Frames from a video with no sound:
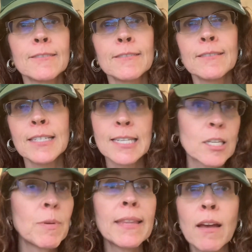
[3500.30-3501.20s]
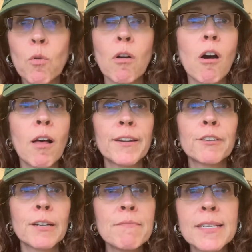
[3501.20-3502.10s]
does this mean that we're all in
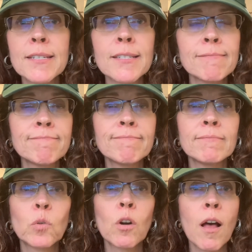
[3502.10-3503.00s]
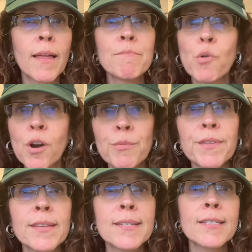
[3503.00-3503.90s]
agreement? We're all on board
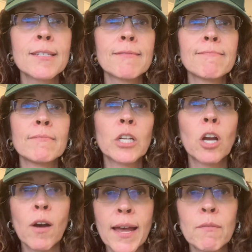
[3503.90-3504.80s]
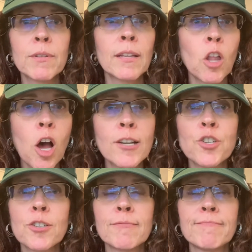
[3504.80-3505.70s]
with this? We can go ahead with the
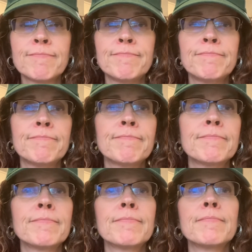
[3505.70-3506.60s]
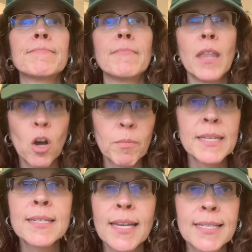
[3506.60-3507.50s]
launch? Nobody
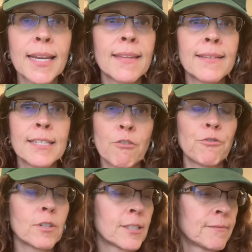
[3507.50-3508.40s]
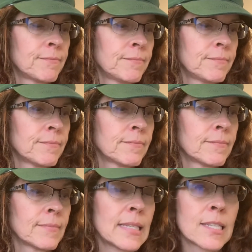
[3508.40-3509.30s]
says anything different.
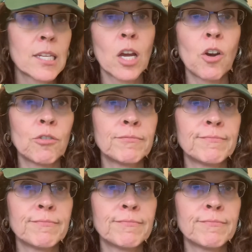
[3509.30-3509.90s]
And so